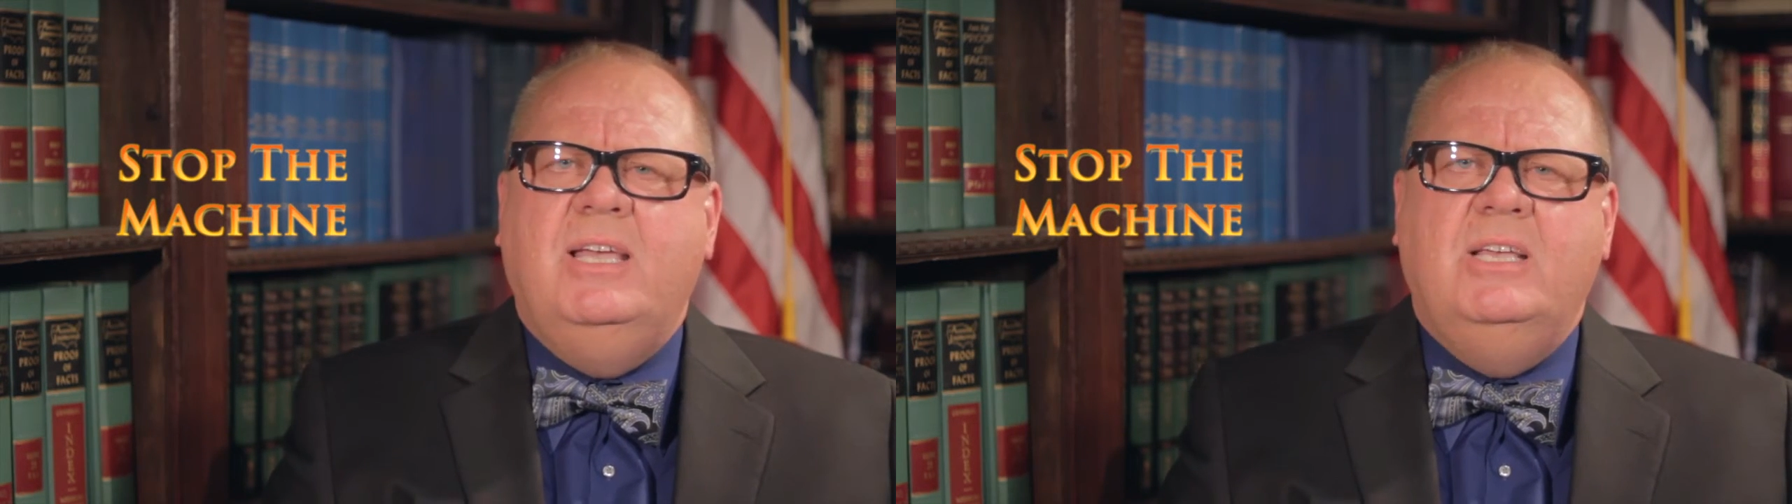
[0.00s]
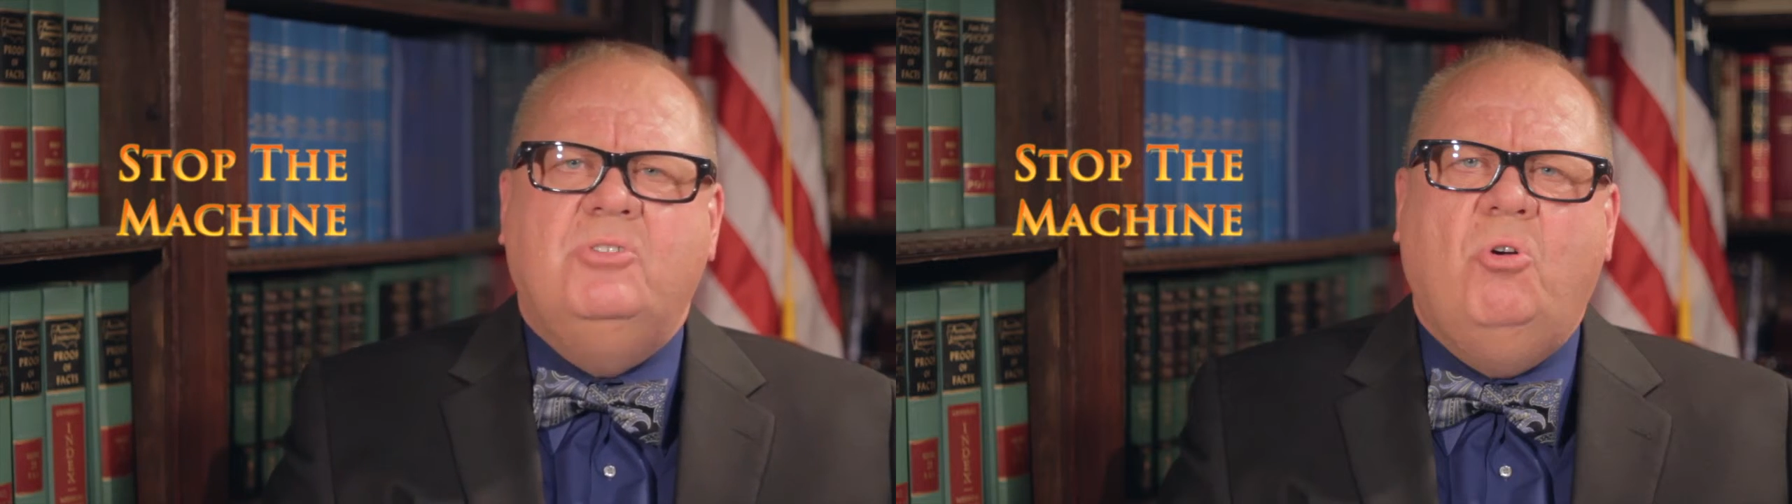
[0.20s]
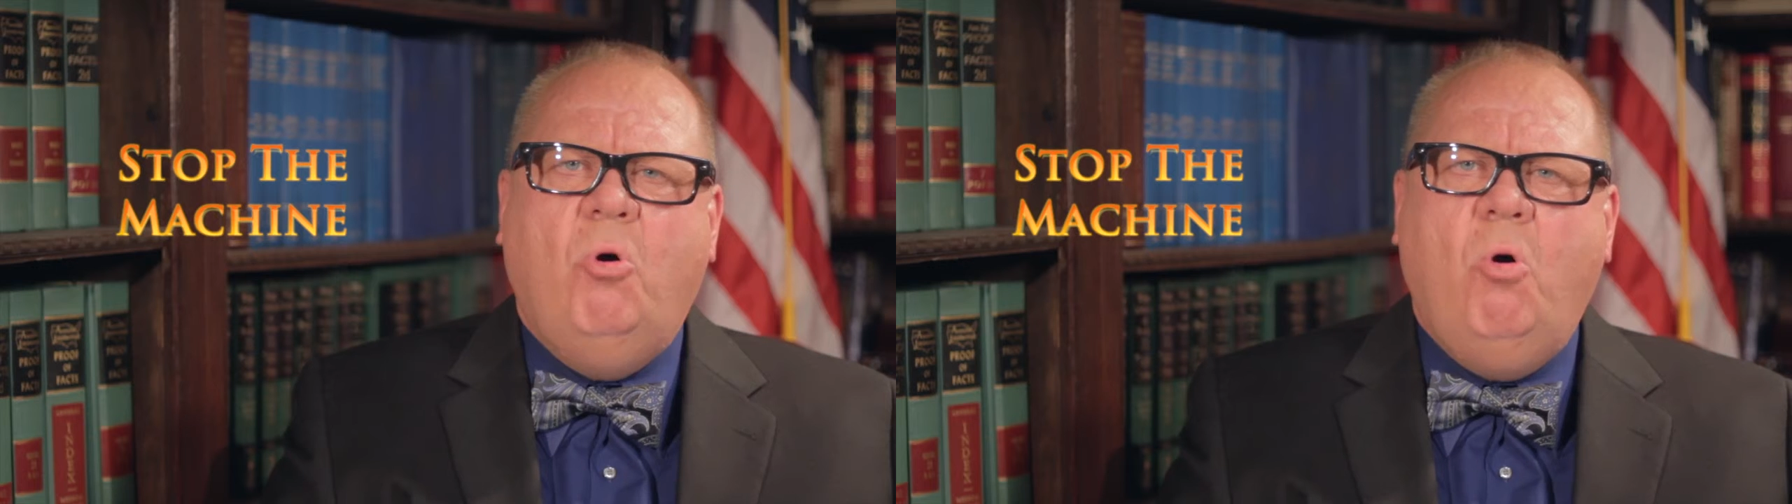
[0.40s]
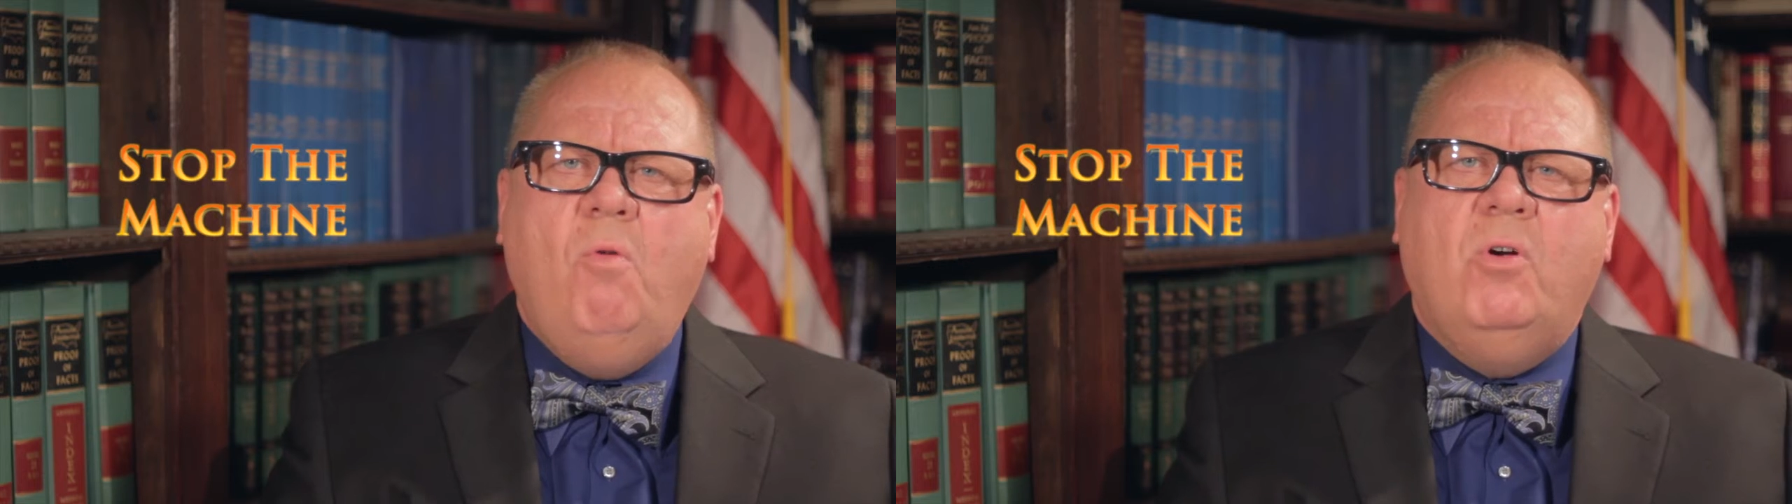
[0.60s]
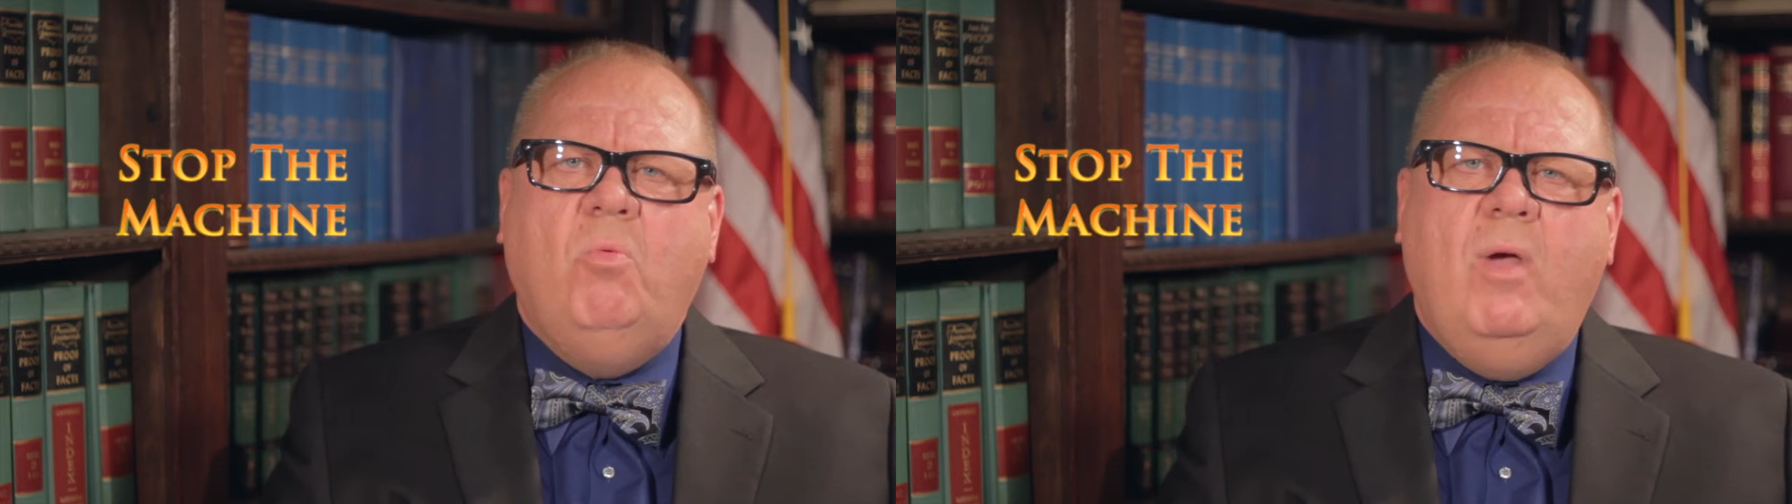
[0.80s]
is
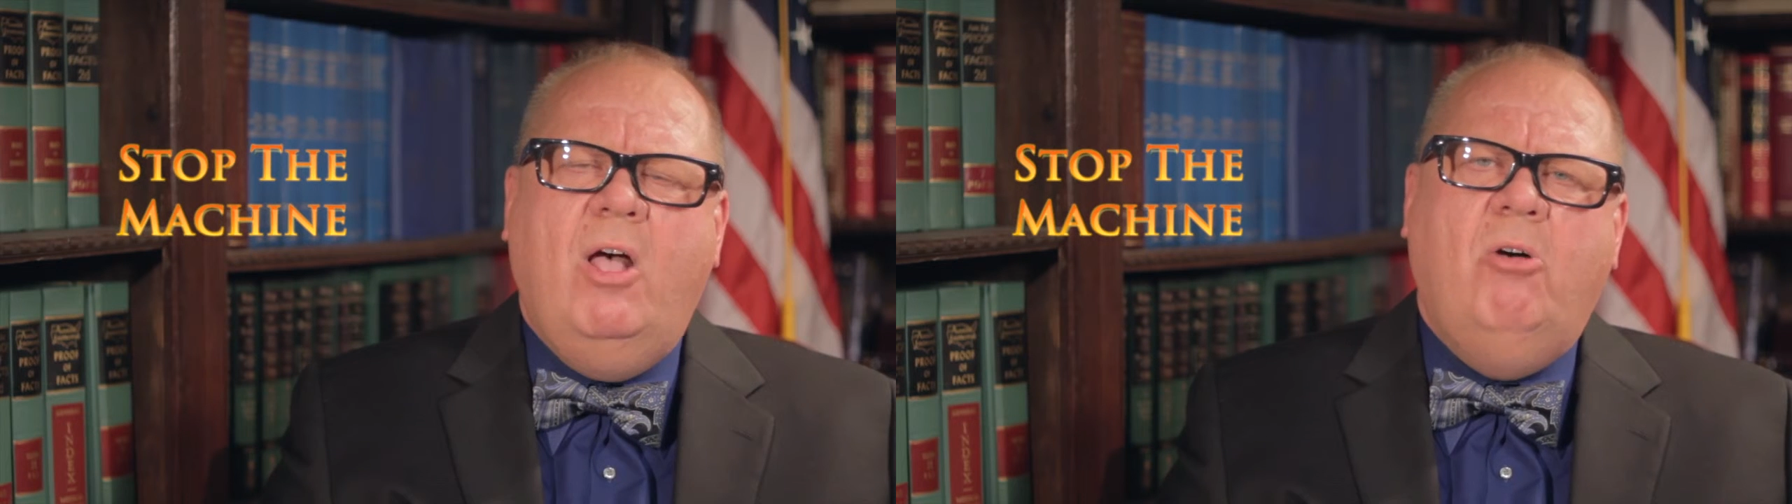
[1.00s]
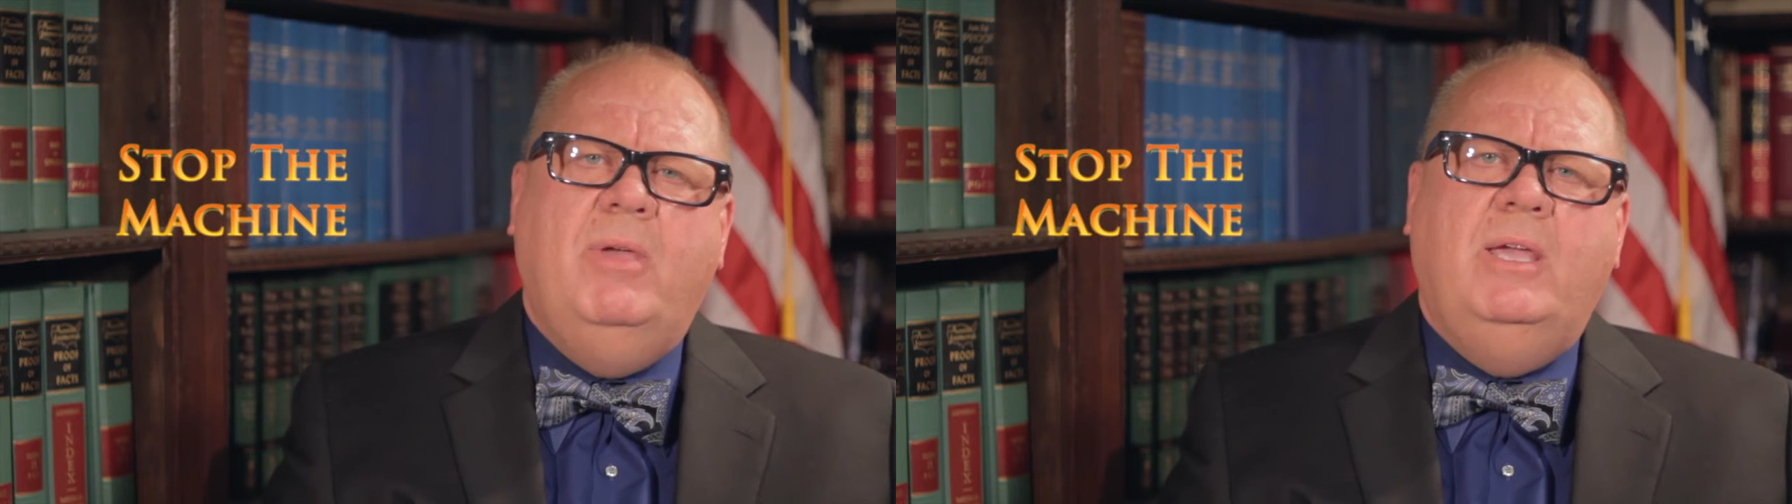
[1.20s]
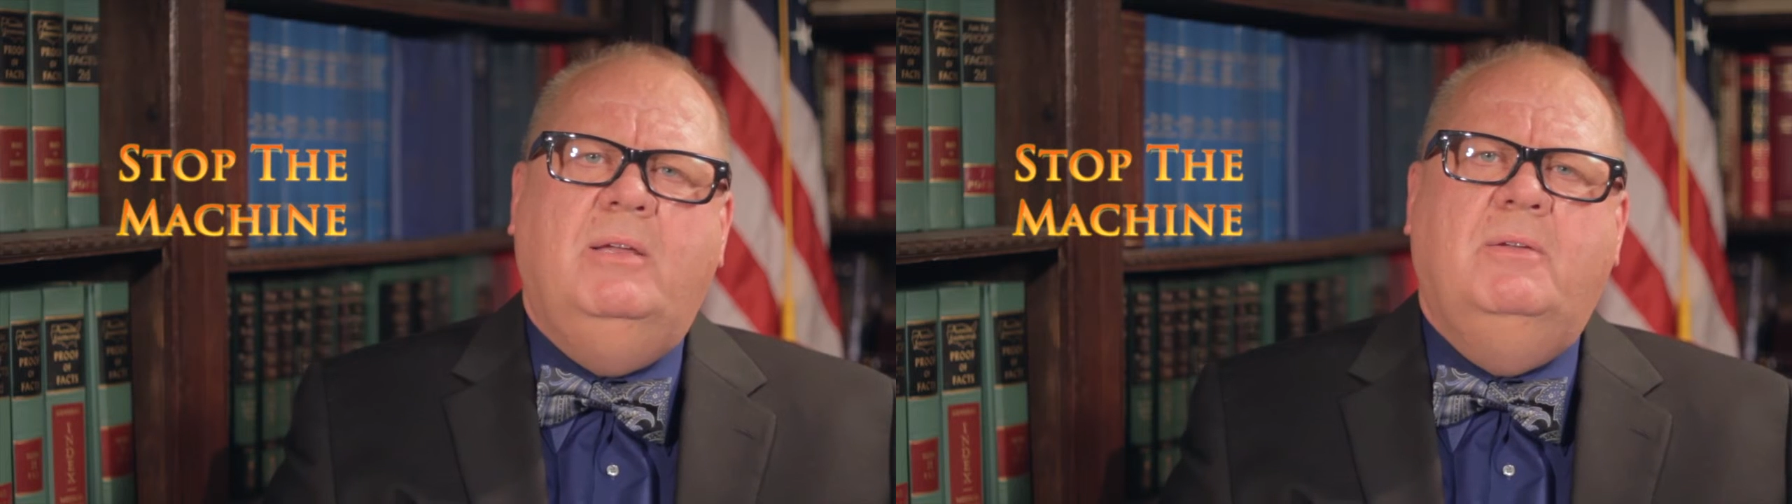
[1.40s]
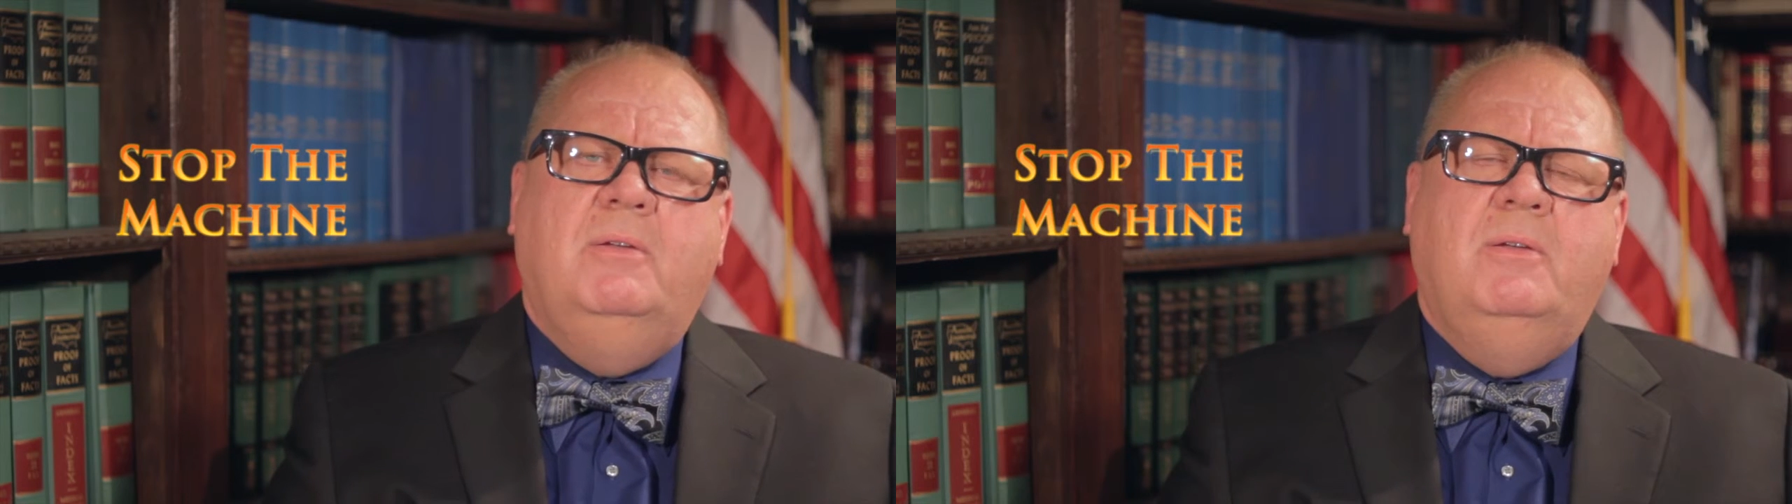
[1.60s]
overwhelming.